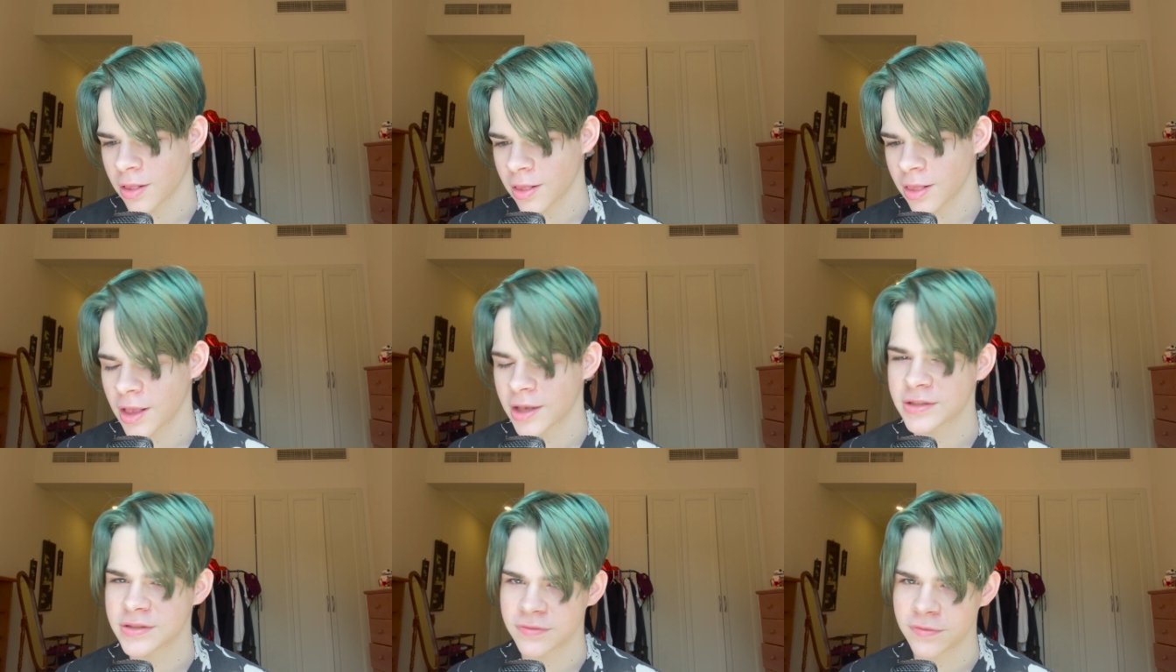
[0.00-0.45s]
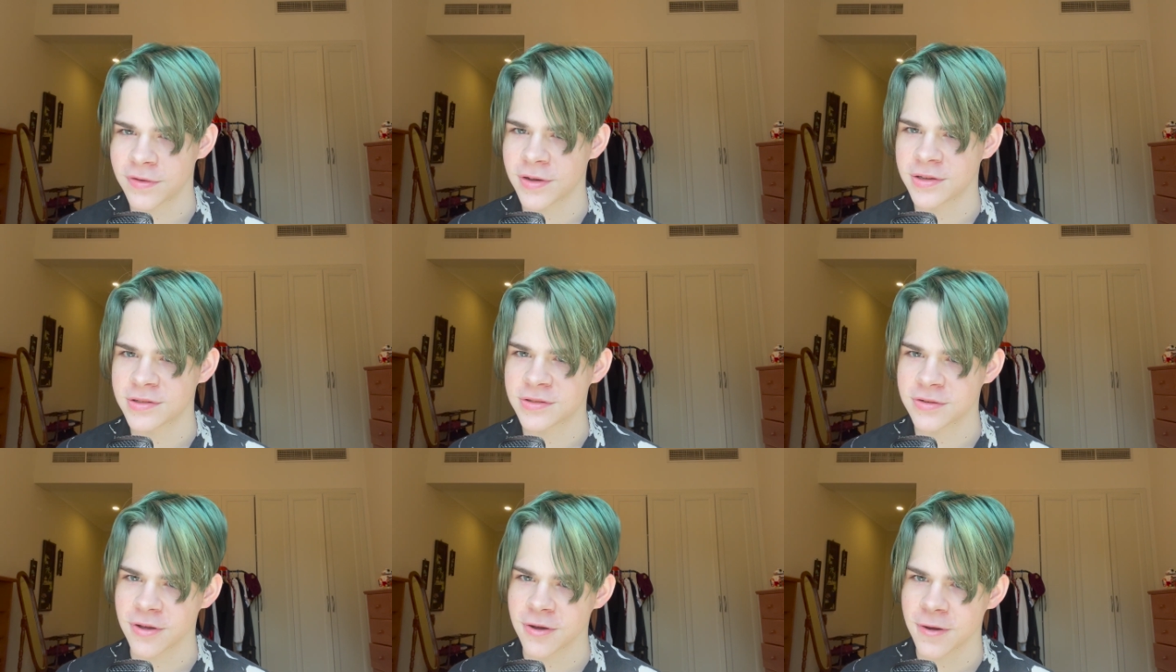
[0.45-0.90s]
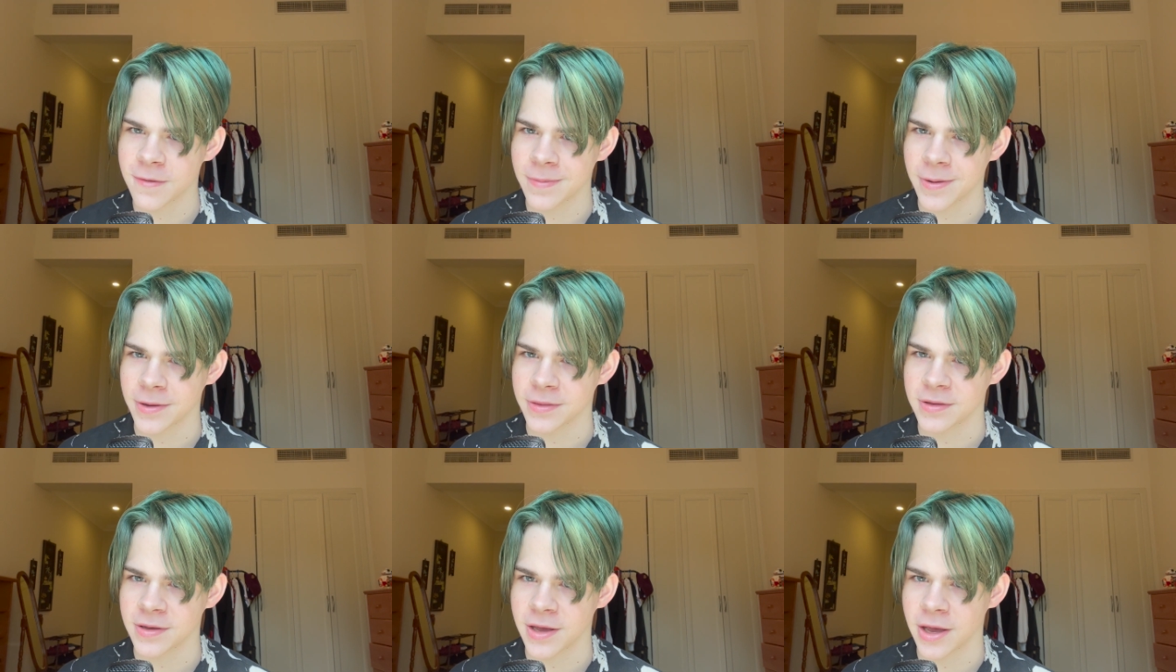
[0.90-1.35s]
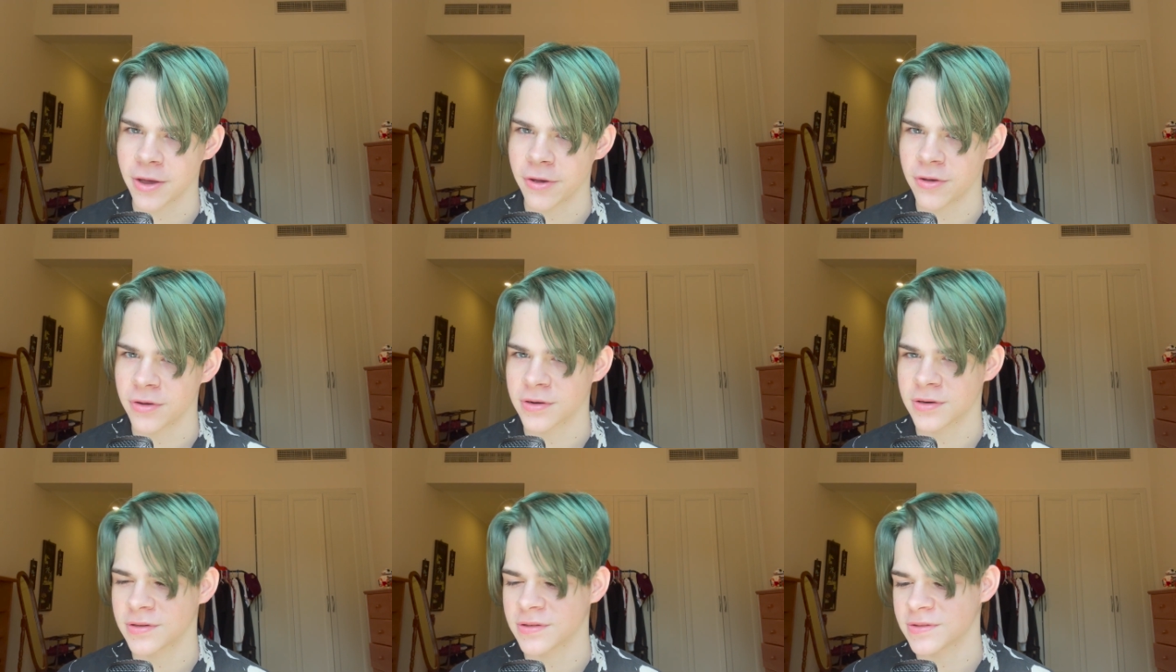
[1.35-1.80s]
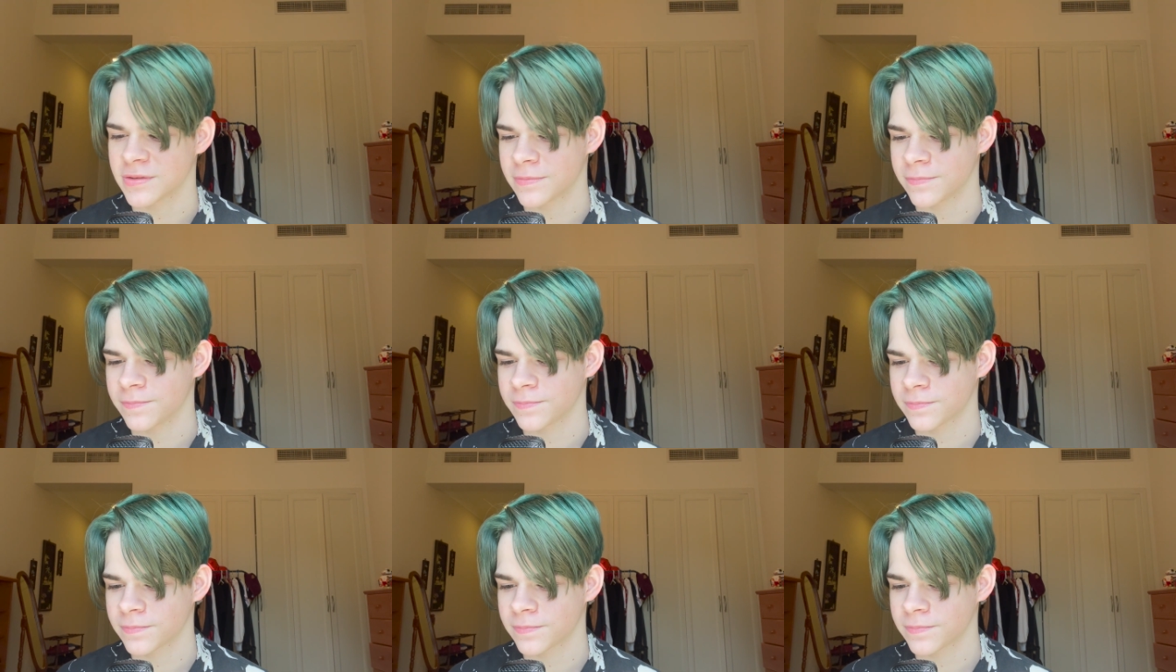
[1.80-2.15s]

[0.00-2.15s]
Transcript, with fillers: Let's first talk about the characters.